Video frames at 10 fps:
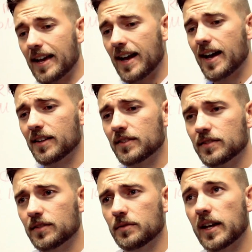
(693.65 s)
yeah,
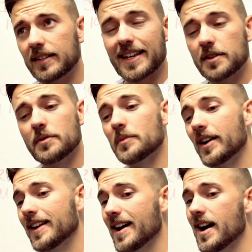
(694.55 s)
so we gotta take you in
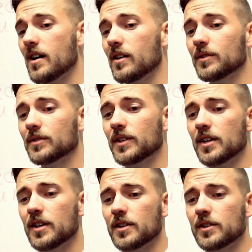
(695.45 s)
right now.
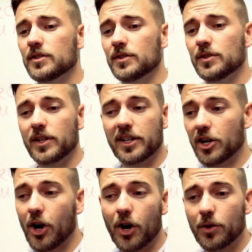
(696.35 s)
You need to
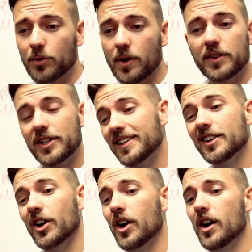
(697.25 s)
call whoever you need to
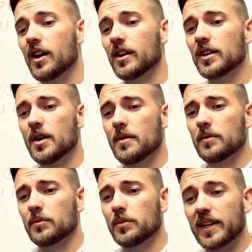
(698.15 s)
call,
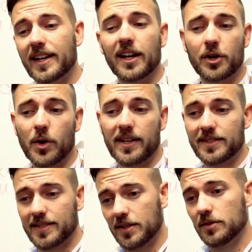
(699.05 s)
but we gotta go ahead
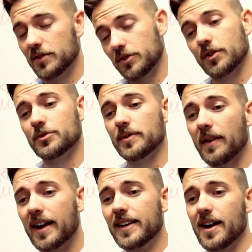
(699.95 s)
and take you into surgery
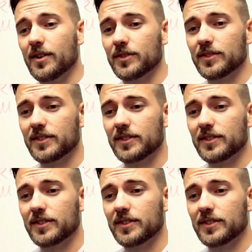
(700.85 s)
right now.